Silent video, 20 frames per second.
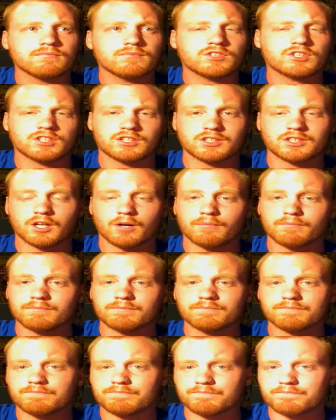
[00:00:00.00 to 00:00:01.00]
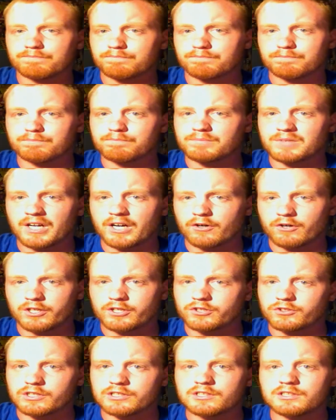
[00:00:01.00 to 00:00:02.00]
some
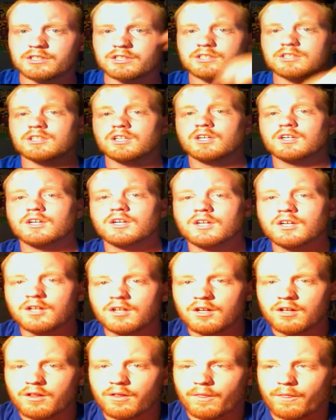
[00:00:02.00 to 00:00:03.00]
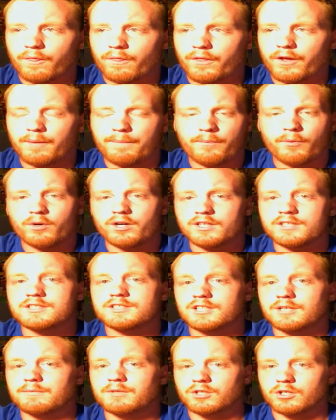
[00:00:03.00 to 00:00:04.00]
characteristics, they're pretty
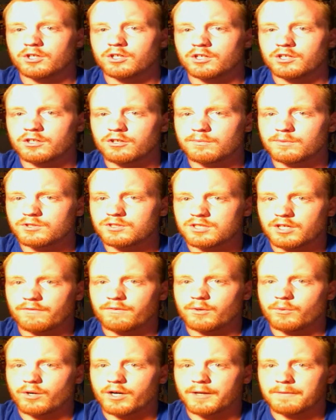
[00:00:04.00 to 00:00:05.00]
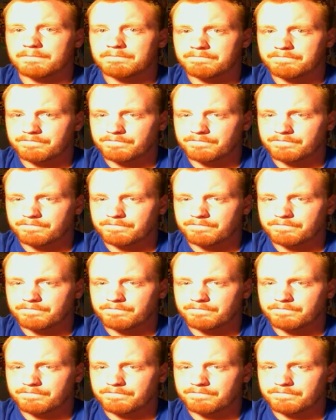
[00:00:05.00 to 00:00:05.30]
similar in almost every way.